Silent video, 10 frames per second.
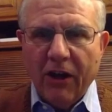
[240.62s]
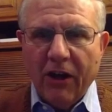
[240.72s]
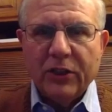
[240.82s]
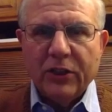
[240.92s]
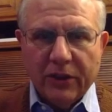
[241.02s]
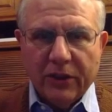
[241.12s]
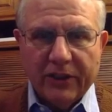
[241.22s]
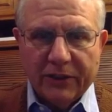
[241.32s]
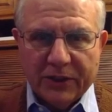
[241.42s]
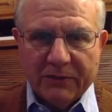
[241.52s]
all
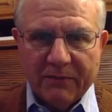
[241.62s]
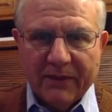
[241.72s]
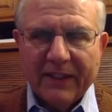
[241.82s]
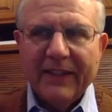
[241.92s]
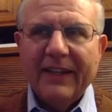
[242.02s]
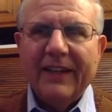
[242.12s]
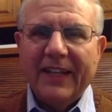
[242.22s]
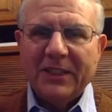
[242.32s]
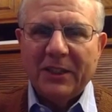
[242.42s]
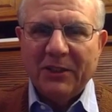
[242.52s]
do-gooders. And
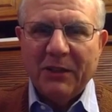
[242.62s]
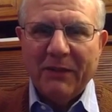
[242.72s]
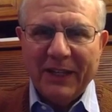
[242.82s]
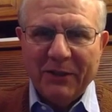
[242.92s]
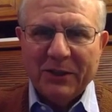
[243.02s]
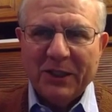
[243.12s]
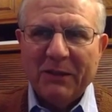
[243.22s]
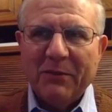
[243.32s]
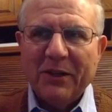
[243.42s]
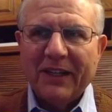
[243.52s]
that's the term I used in
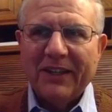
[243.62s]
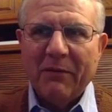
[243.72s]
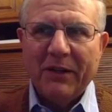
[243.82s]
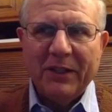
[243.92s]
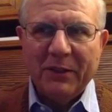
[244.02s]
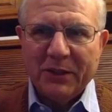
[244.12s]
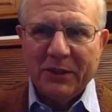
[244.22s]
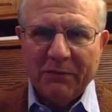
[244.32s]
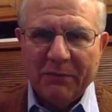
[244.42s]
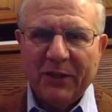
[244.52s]
the book. They want to do
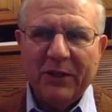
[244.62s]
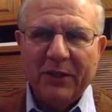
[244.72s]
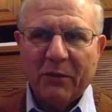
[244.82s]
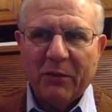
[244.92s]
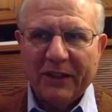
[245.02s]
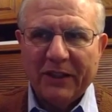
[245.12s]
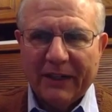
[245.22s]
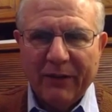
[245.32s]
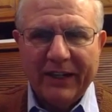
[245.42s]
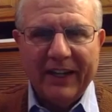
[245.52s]
something good in the world
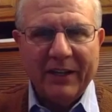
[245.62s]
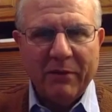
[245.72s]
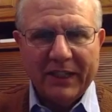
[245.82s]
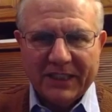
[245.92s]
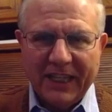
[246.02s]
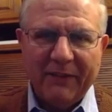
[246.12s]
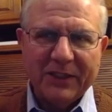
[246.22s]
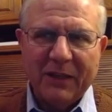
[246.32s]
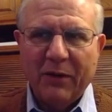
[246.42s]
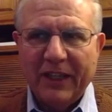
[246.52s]
every day. They want to save
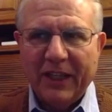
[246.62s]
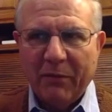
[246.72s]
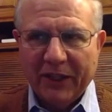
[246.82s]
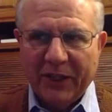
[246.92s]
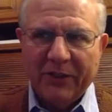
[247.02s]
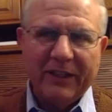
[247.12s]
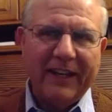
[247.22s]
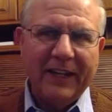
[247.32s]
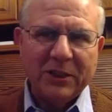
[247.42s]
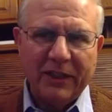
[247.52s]
someone. They want to cure
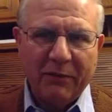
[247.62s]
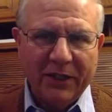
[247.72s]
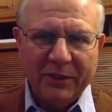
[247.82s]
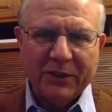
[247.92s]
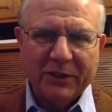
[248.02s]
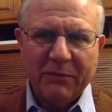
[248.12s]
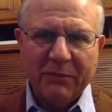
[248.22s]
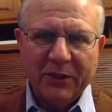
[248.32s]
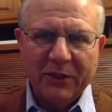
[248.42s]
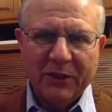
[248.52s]
cancer. They want to do
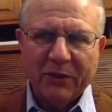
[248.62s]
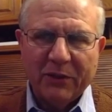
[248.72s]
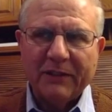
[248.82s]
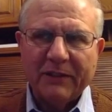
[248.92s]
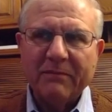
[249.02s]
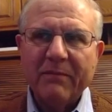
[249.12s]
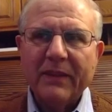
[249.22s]
something good in the world.